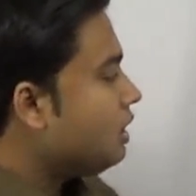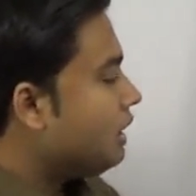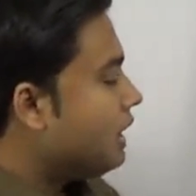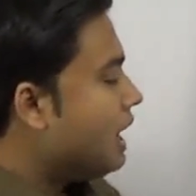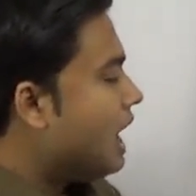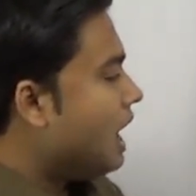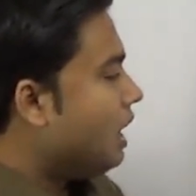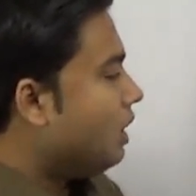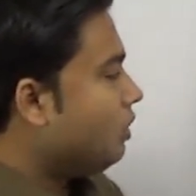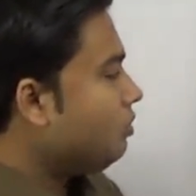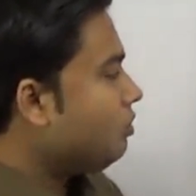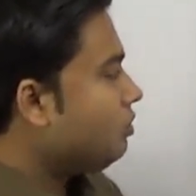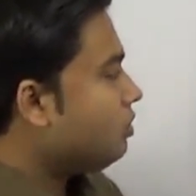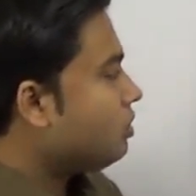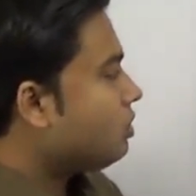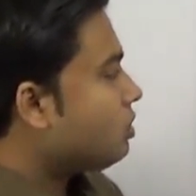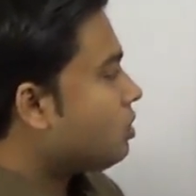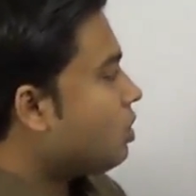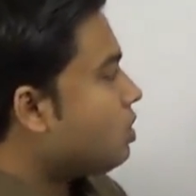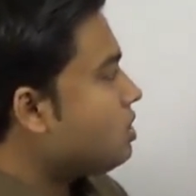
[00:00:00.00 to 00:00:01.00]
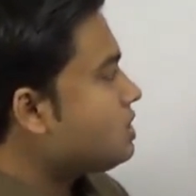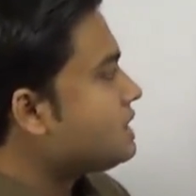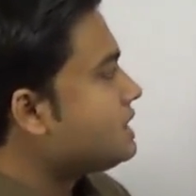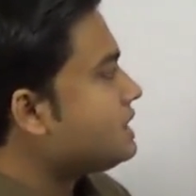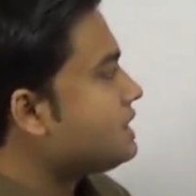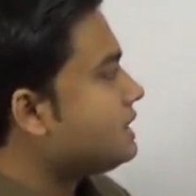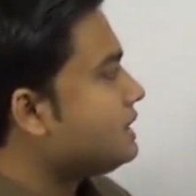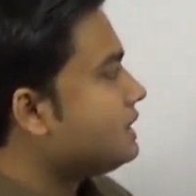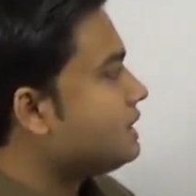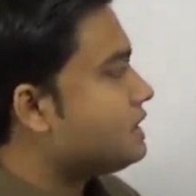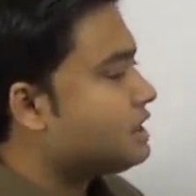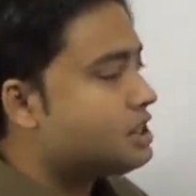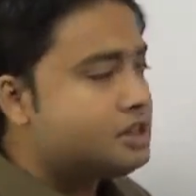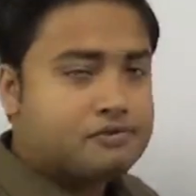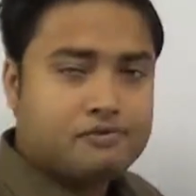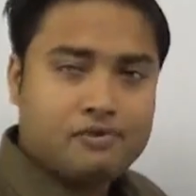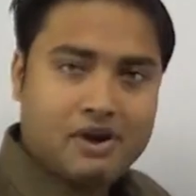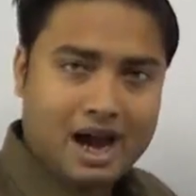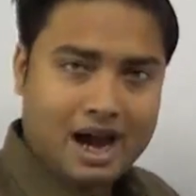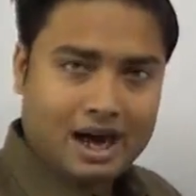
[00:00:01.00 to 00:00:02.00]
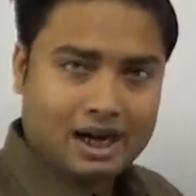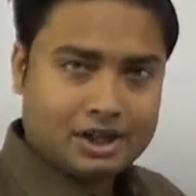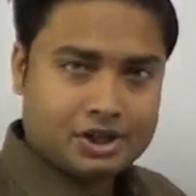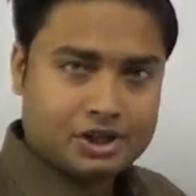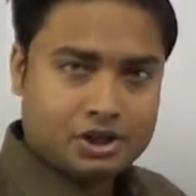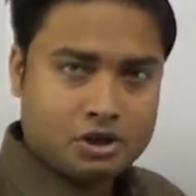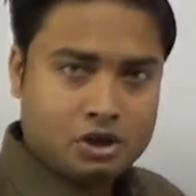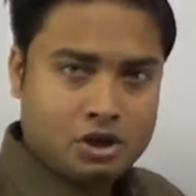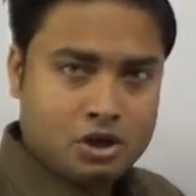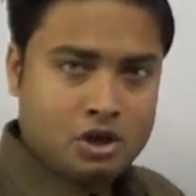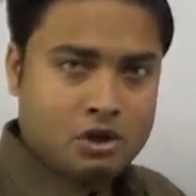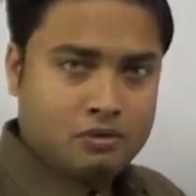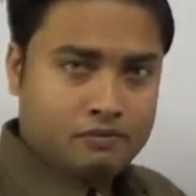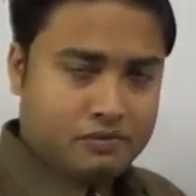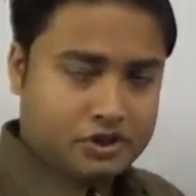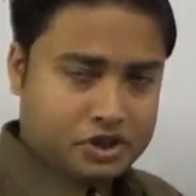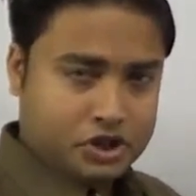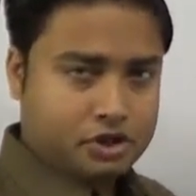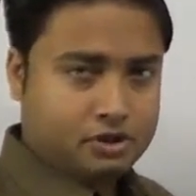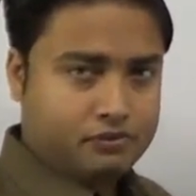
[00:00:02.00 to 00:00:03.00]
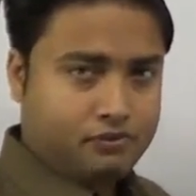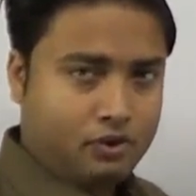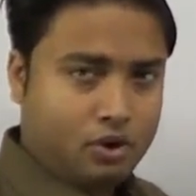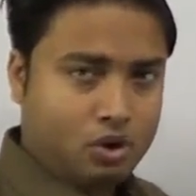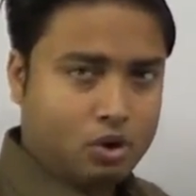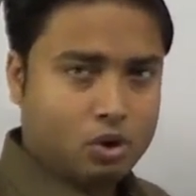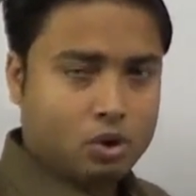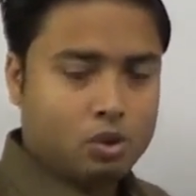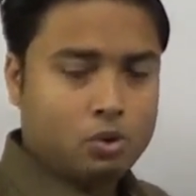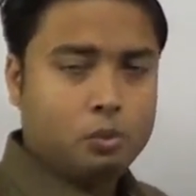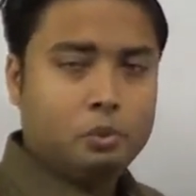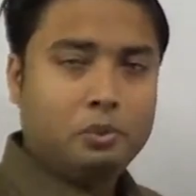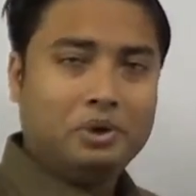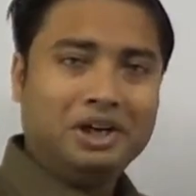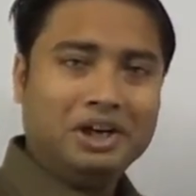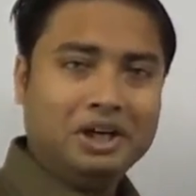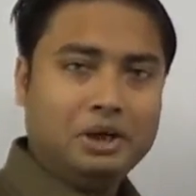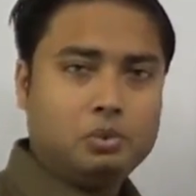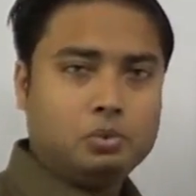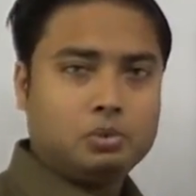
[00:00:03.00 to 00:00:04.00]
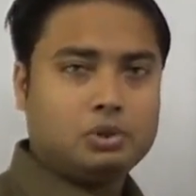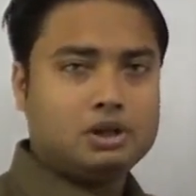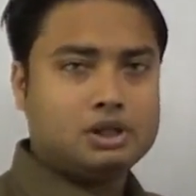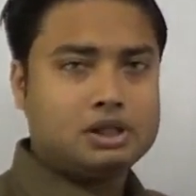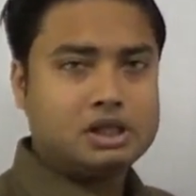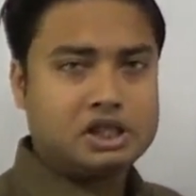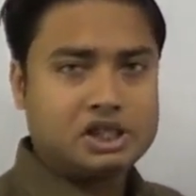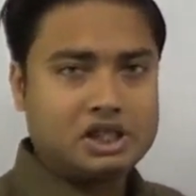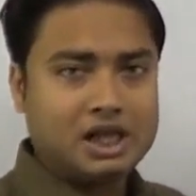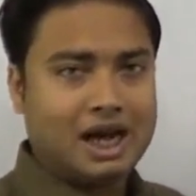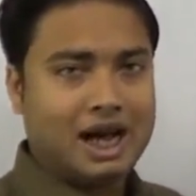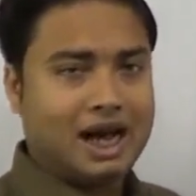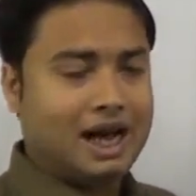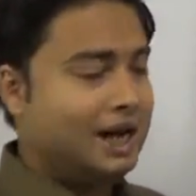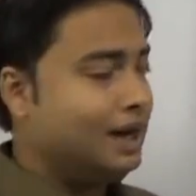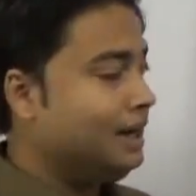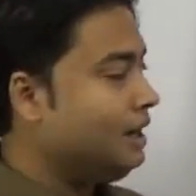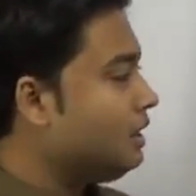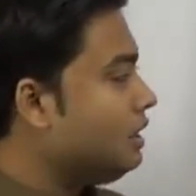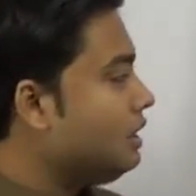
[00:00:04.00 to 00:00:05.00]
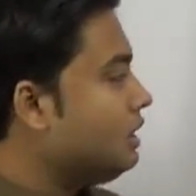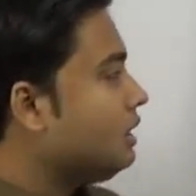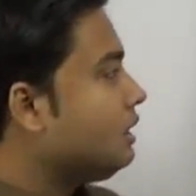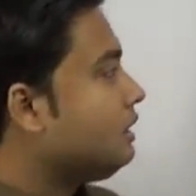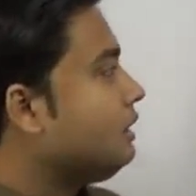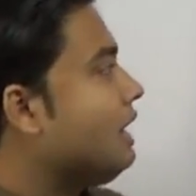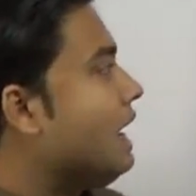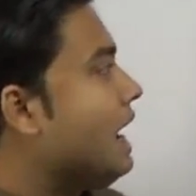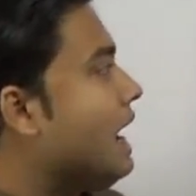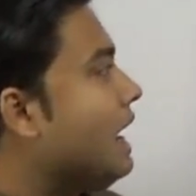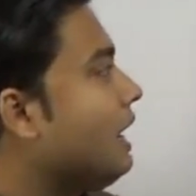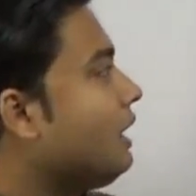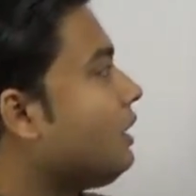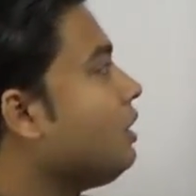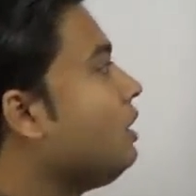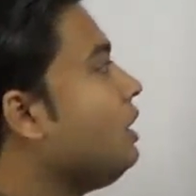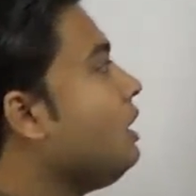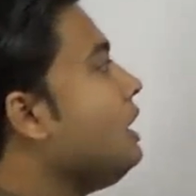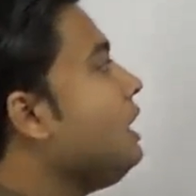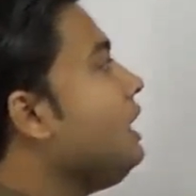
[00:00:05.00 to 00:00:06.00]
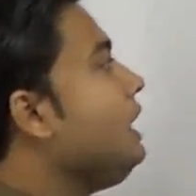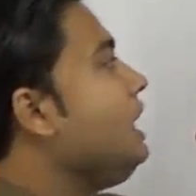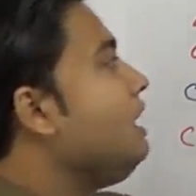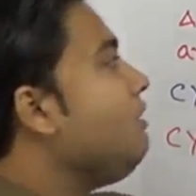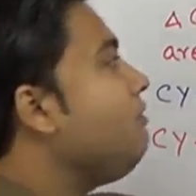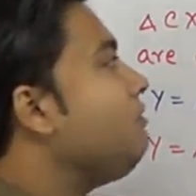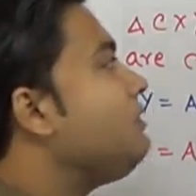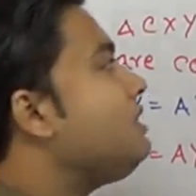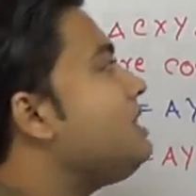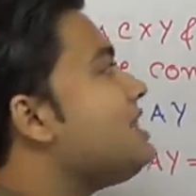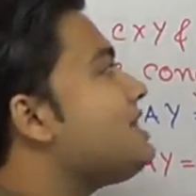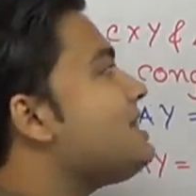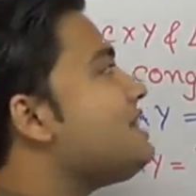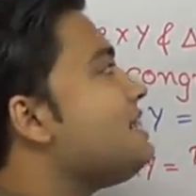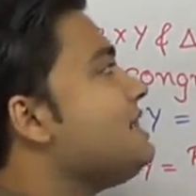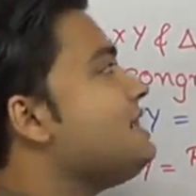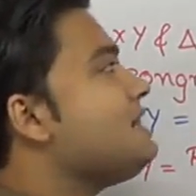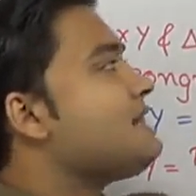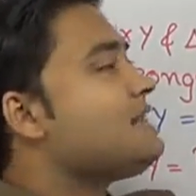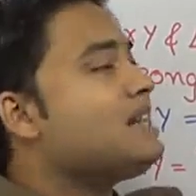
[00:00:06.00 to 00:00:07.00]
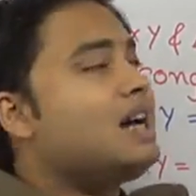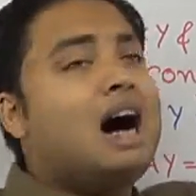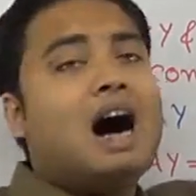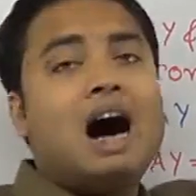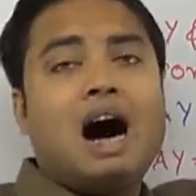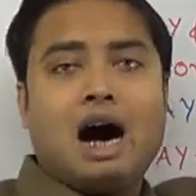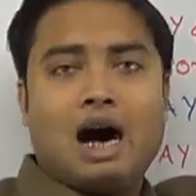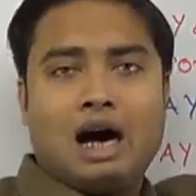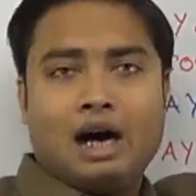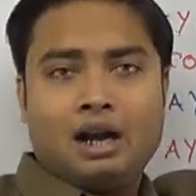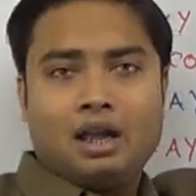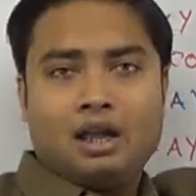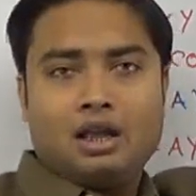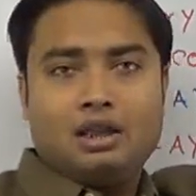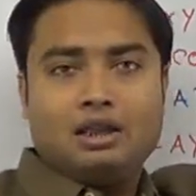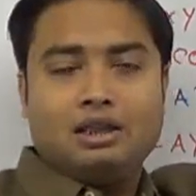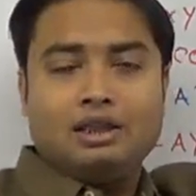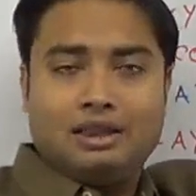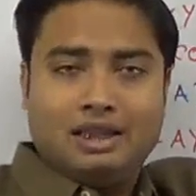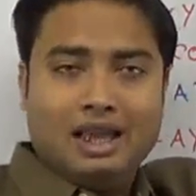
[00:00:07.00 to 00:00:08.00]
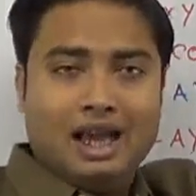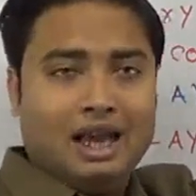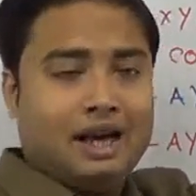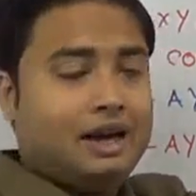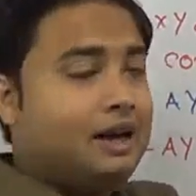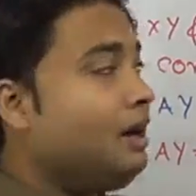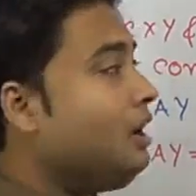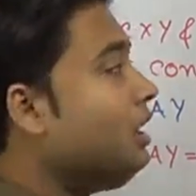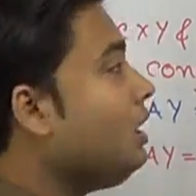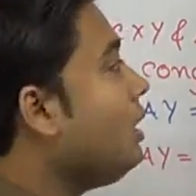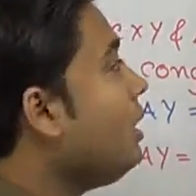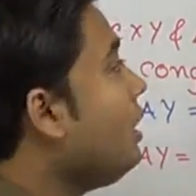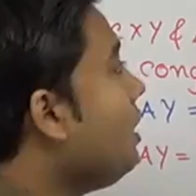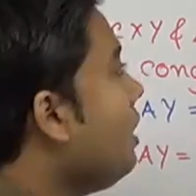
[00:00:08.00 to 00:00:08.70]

Now, considering this fact, first of all, we need to understand that if this is R, then